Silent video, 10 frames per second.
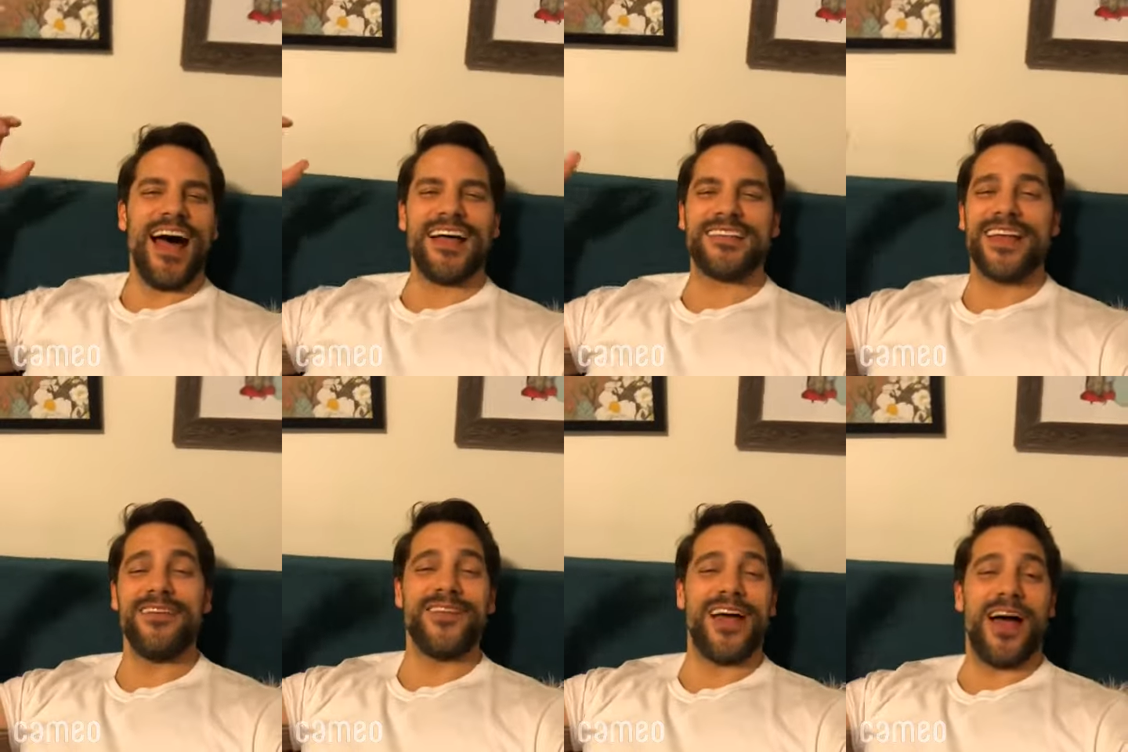
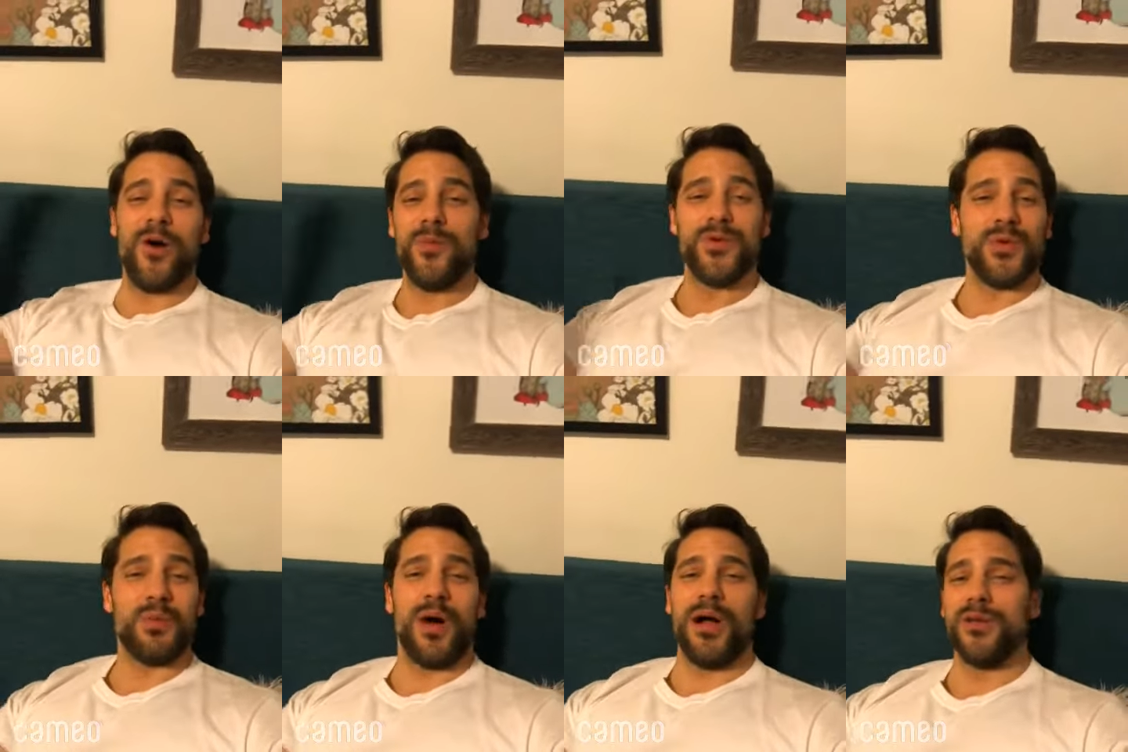Sevda, I hope you're
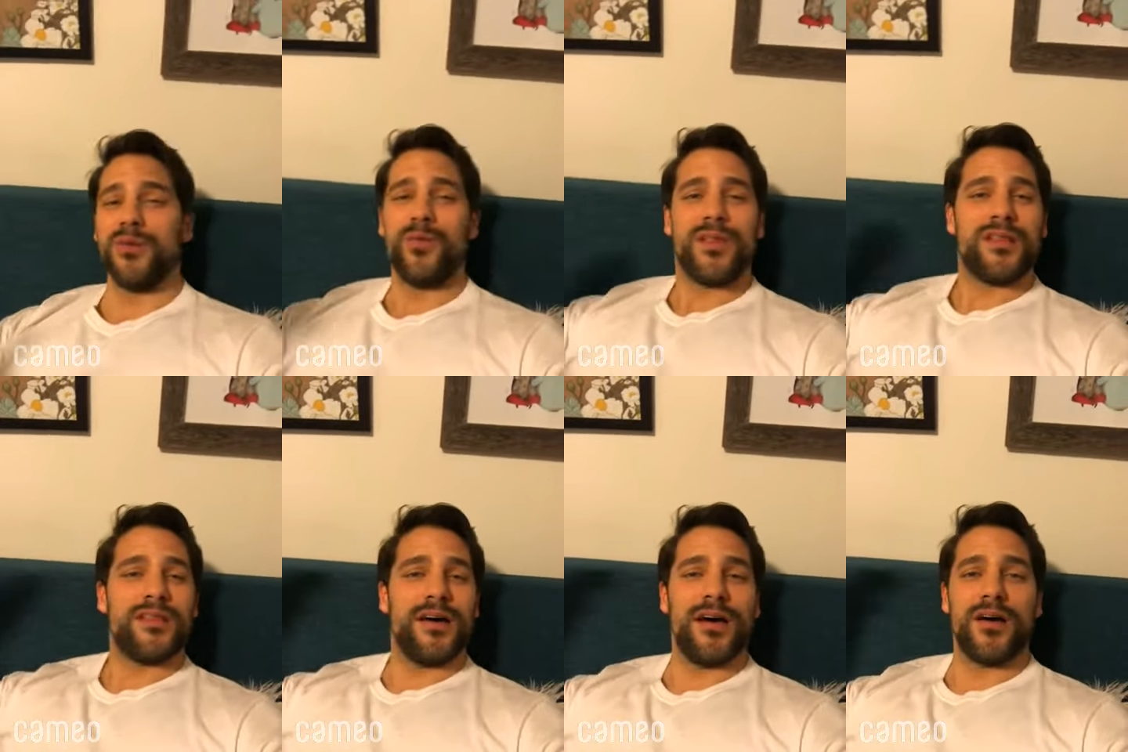doing well with
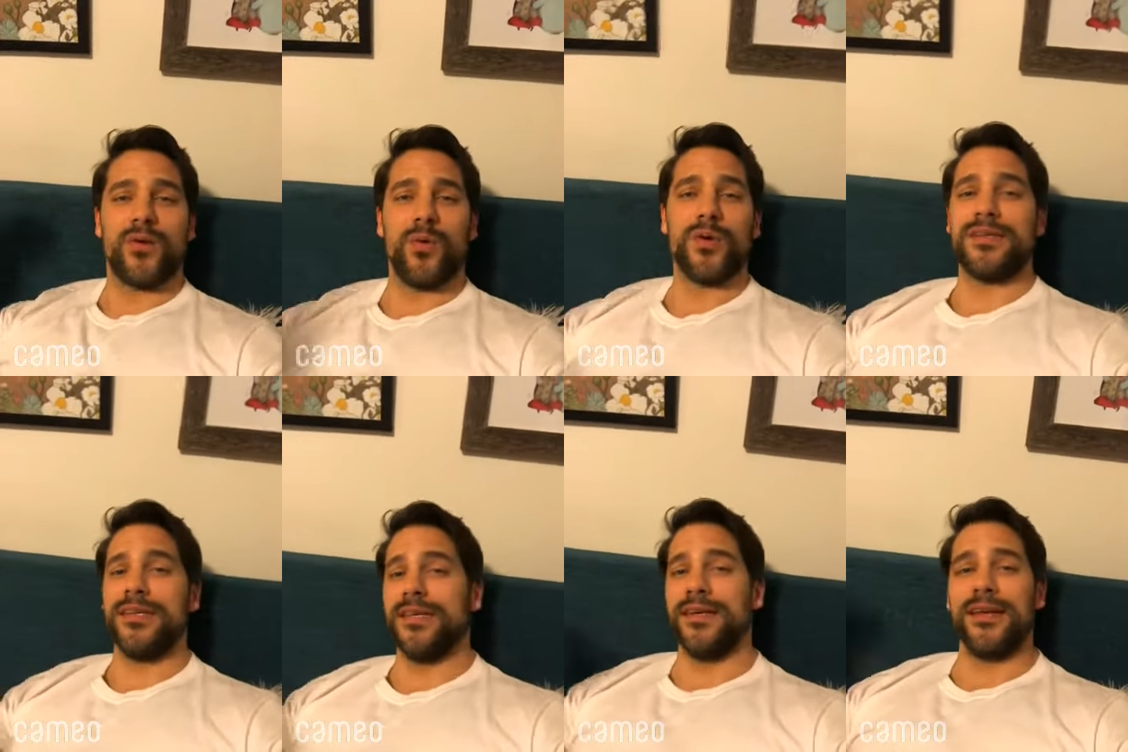the
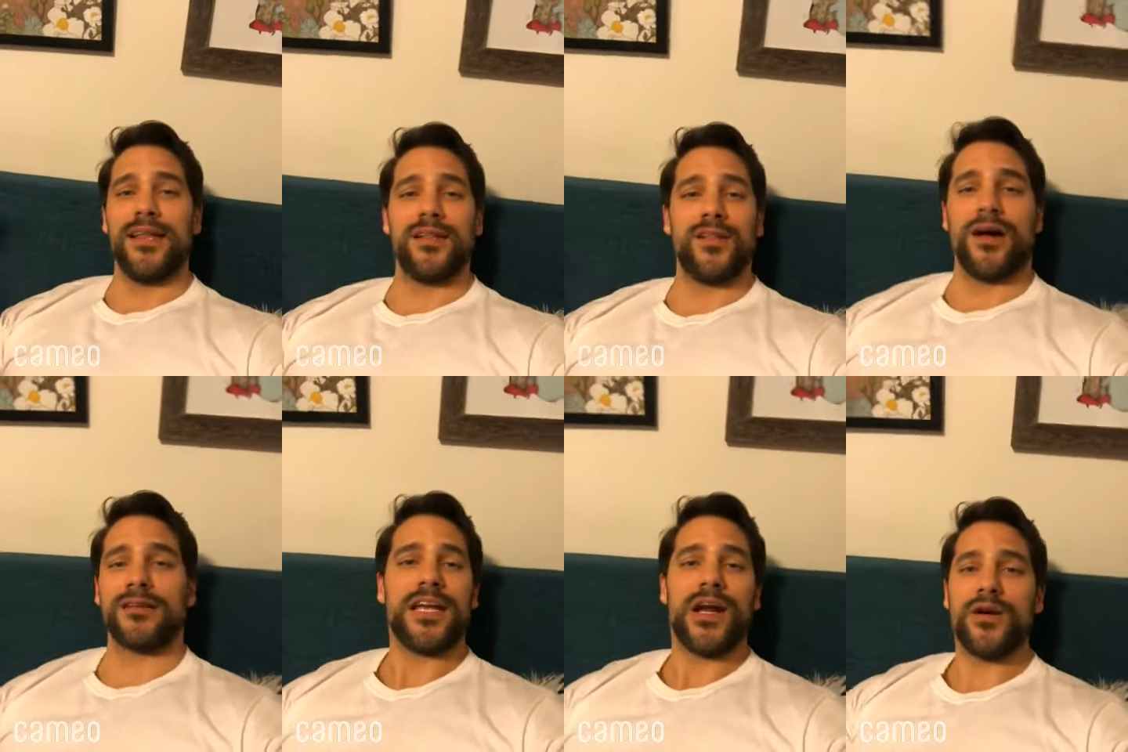quarantine and the
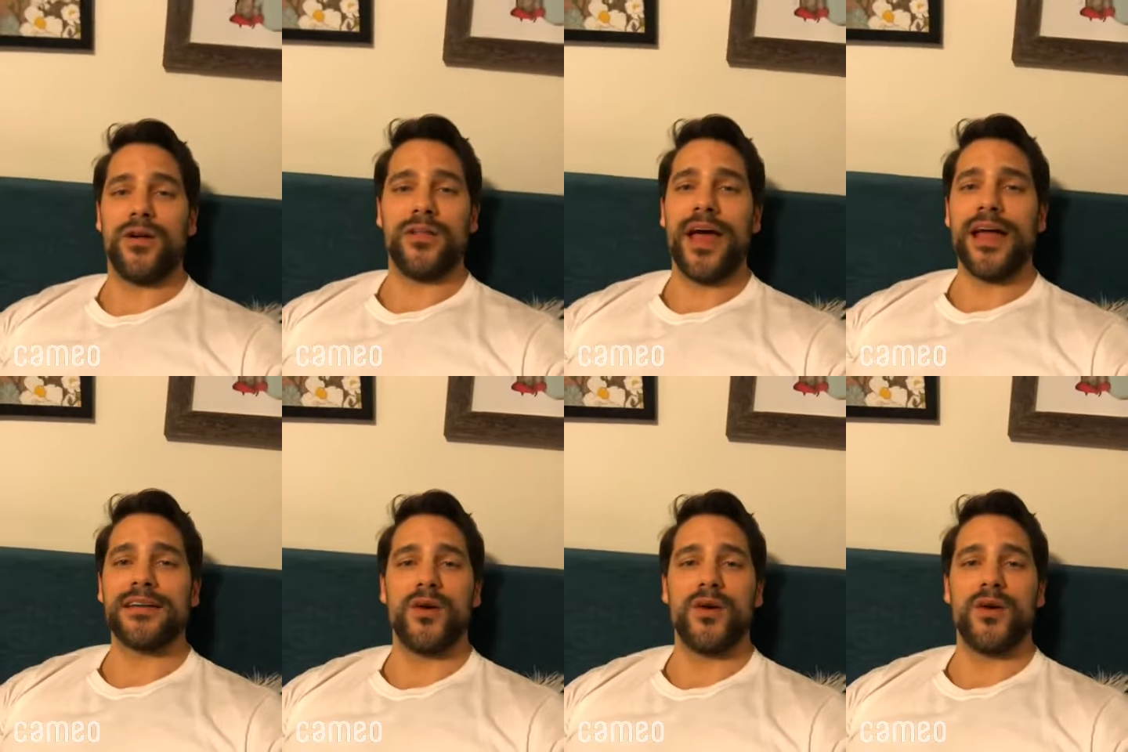lockdown and all that.